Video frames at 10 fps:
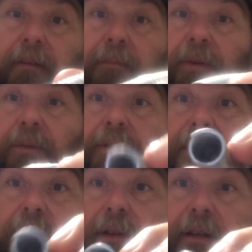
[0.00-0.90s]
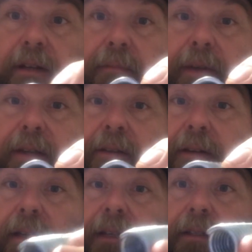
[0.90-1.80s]
But when you get ready to make your
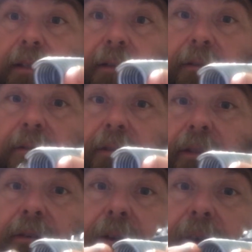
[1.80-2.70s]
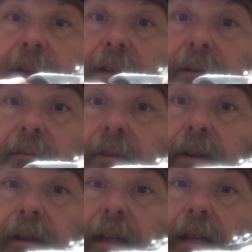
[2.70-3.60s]
links, you see right here where
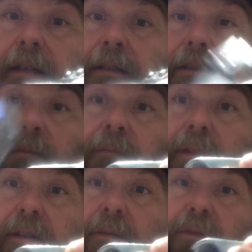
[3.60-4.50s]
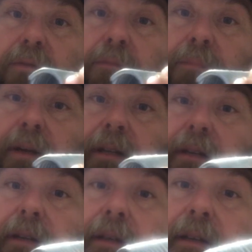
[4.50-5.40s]
it lines up to do
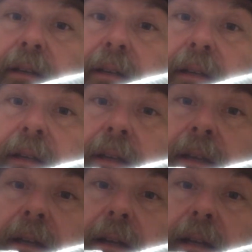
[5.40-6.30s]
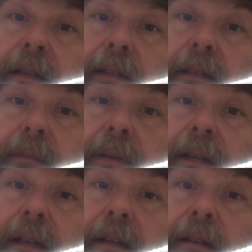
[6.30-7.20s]
butted, I just simply
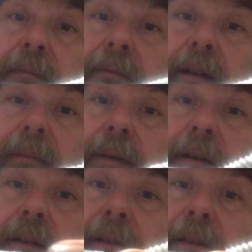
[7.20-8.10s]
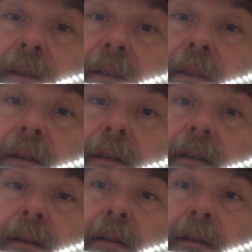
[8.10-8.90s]
line up right about there